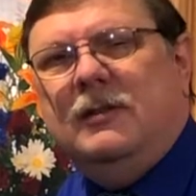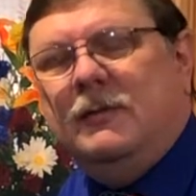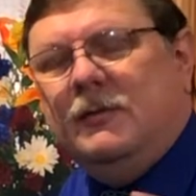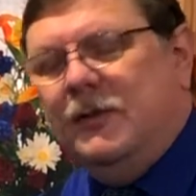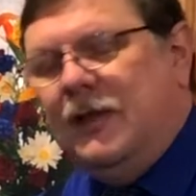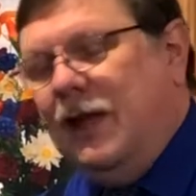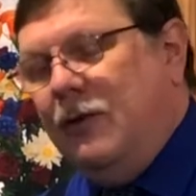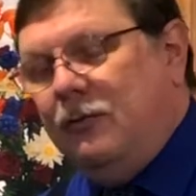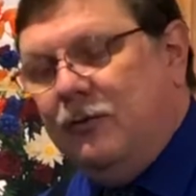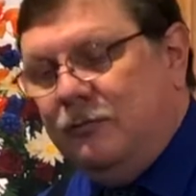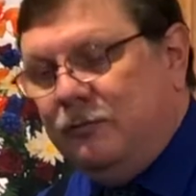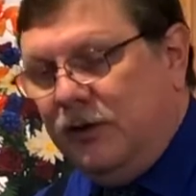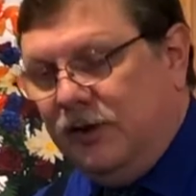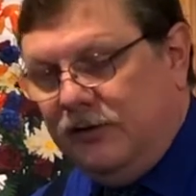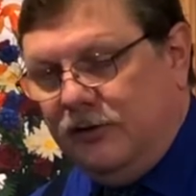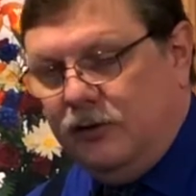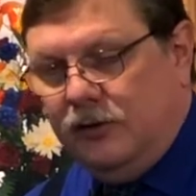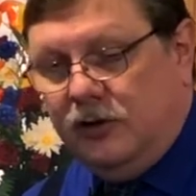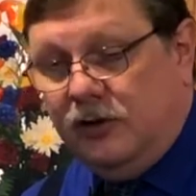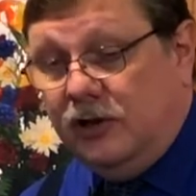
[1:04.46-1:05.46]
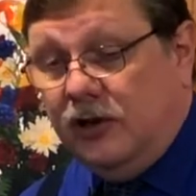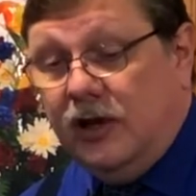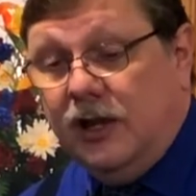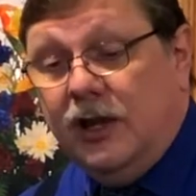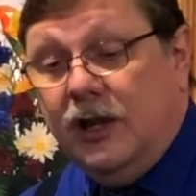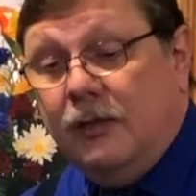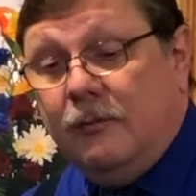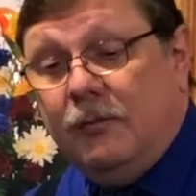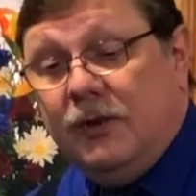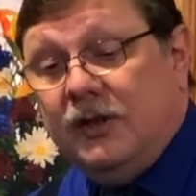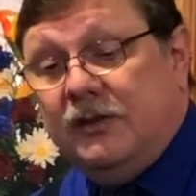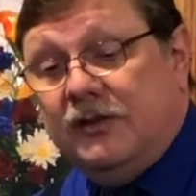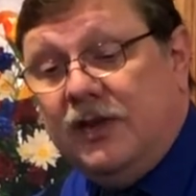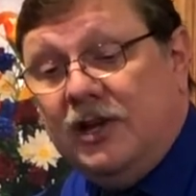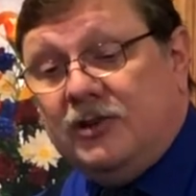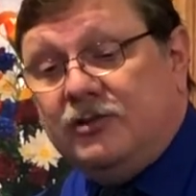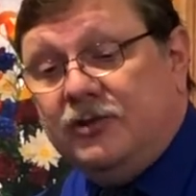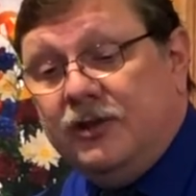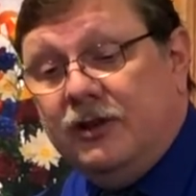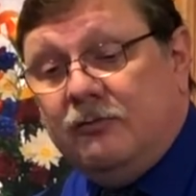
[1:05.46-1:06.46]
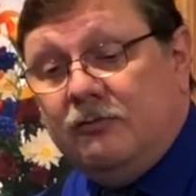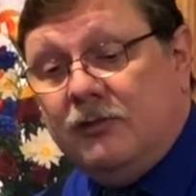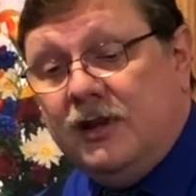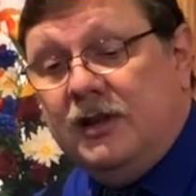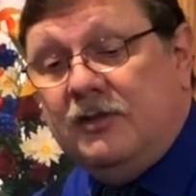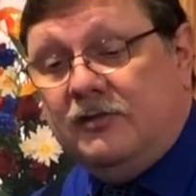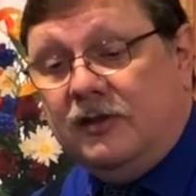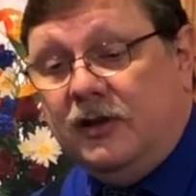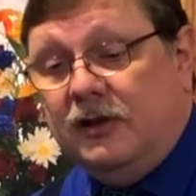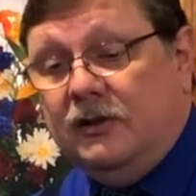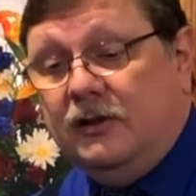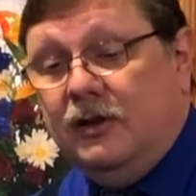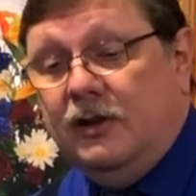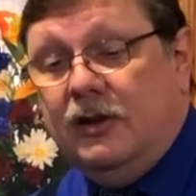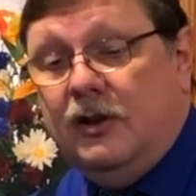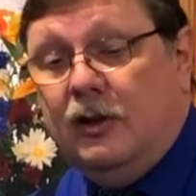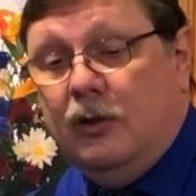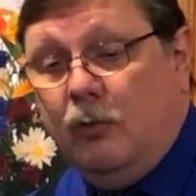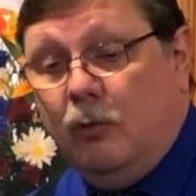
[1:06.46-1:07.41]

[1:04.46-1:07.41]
That wouldn't be so good. But there's actually a reason